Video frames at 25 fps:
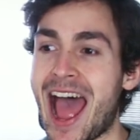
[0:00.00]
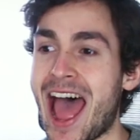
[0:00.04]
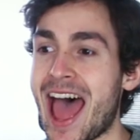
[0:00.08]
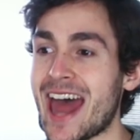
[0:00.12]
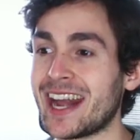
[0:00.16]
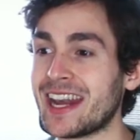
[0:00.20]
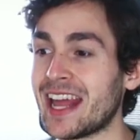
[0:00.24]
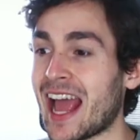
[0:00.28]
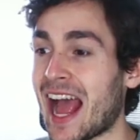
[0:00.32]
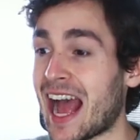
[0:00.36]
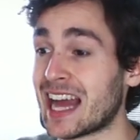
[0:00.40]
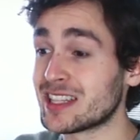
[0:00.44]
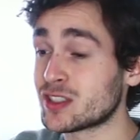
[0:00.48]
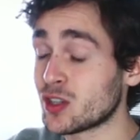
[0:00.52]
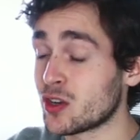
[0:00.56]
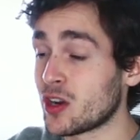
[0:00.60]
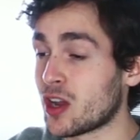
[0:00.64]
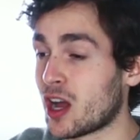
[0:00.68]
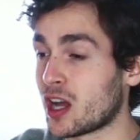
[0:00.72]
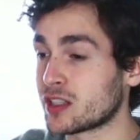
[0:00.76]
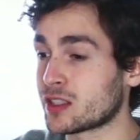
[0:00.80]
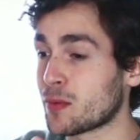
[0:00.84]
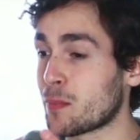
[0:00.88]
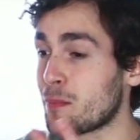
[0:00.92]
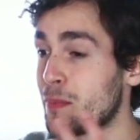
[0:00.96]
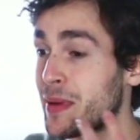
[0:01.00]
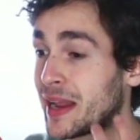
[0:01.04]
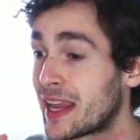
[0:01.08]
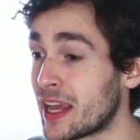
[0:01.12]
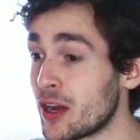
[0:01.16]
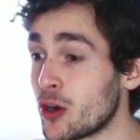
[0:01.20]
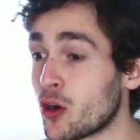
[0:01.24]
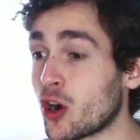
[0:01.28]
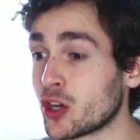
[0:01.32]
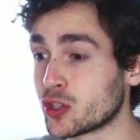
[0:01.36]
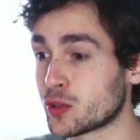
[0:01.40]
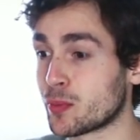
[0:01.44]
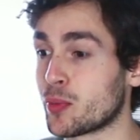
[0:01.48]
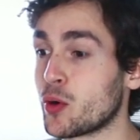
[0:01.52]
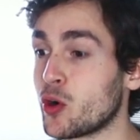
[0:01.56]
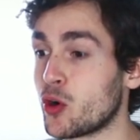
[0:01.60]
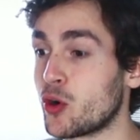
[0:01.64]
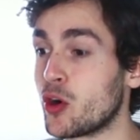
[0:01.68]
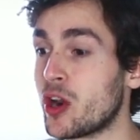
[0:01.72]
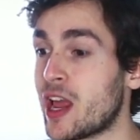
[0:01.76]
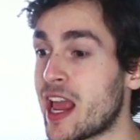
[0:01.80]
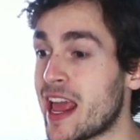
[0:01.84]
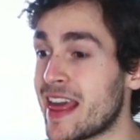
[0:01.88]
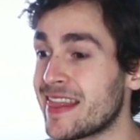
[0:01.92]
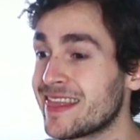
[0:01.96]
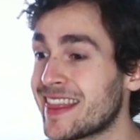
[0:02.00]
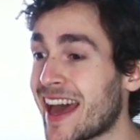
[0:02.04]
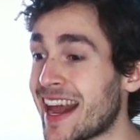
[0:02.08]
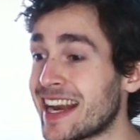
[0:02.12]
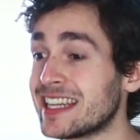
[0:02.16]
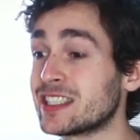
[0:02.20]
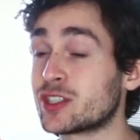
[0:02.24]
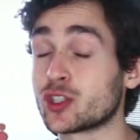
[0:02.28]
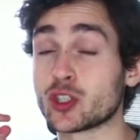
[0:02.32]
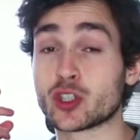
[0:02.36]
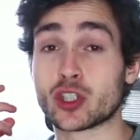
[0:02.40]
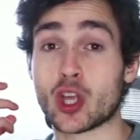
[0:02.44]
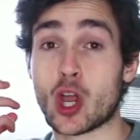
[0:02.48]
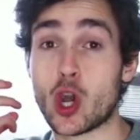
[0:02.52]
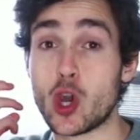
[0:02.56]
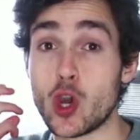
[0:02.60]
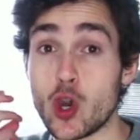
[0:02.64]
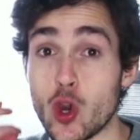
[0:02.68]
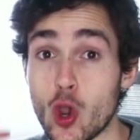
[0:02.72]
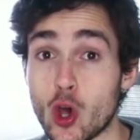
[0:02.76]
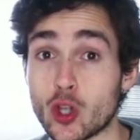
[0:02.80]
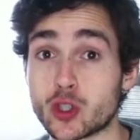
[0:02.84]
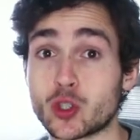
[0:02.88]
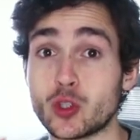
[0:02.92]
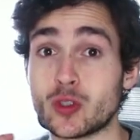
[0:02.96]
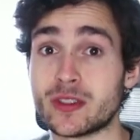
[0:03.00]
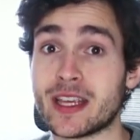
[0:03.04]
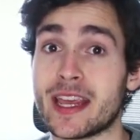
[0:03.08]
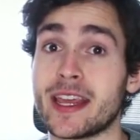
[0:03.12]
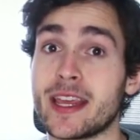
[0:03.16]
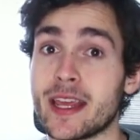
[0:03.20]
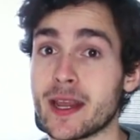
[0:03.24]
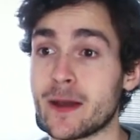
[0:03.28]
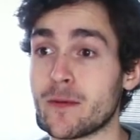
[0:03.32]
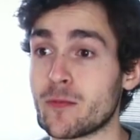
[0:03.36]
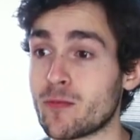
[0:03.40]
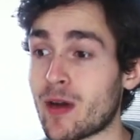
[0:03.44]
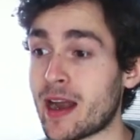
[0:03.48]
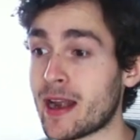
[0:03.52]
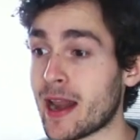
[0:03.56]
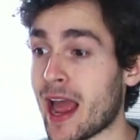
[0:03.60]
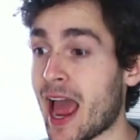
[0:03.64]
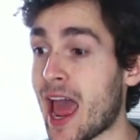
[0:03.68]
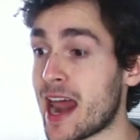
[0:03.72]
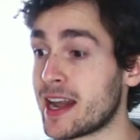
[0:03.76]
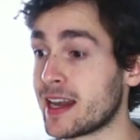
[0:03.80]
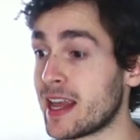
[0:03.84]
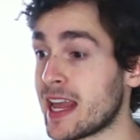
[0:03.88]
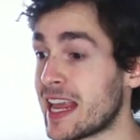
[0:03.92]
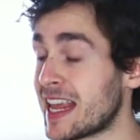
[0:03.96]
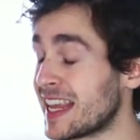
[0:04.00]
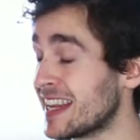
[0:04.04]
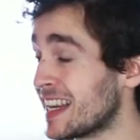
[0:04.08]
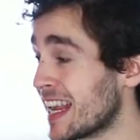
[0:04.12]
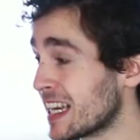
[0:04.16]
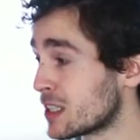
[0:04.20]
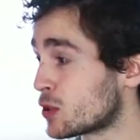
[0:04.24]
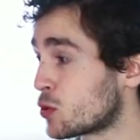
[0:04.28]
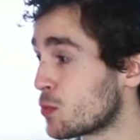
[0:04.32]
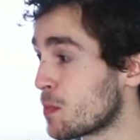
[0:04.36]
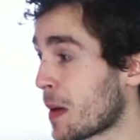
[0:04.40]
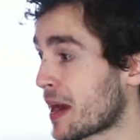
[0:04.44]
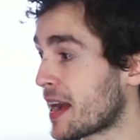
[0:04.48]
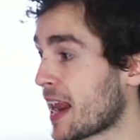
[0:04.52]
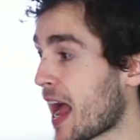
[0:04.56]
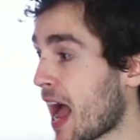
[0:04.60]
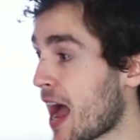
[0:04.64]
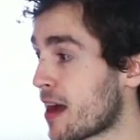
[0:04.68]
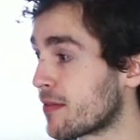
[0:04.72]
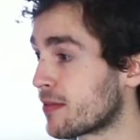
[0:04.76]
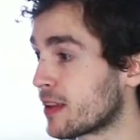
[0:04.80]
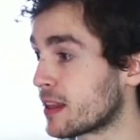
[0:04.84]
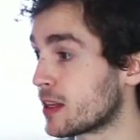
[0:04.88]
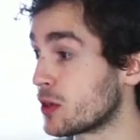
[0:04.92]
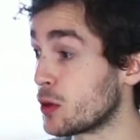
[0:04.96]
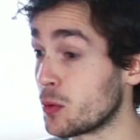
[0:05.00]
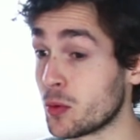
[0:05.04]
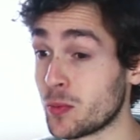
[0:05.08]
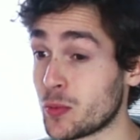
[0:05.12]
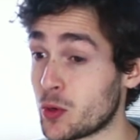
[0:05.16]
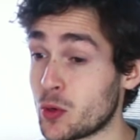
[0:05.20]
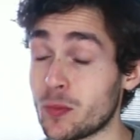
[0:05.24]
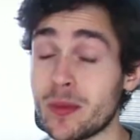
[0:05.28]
and as a, as a beginner entrepreneur that is just a lot to take in right and yes you might have you,